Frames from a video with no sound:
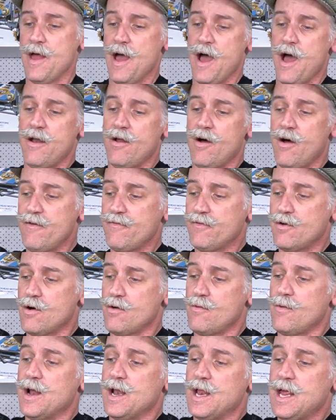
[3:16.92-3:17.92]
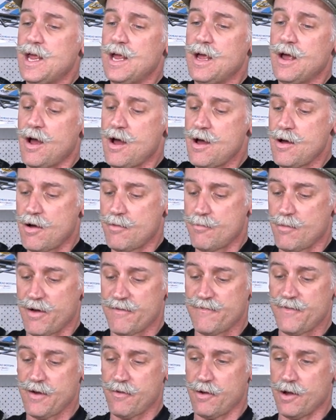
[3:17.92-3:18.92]
and I've got one here on my
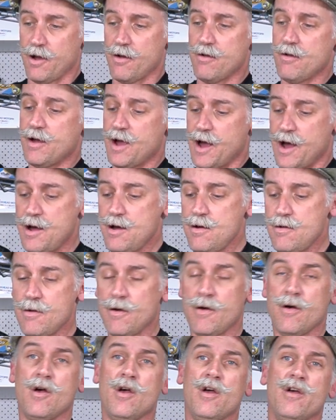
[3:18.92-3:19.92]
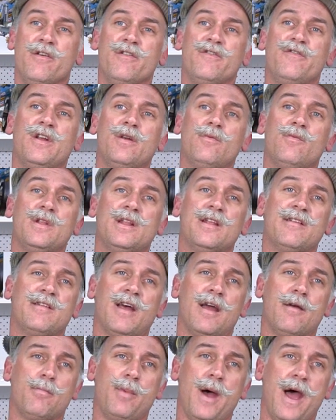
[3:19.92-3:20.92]
very own car fitted with the
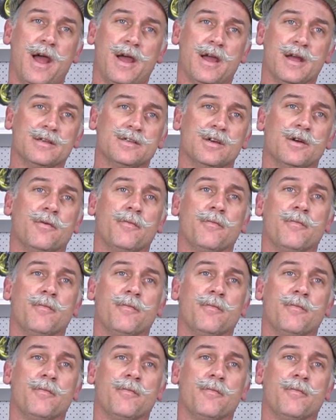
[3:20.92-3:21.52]
same package.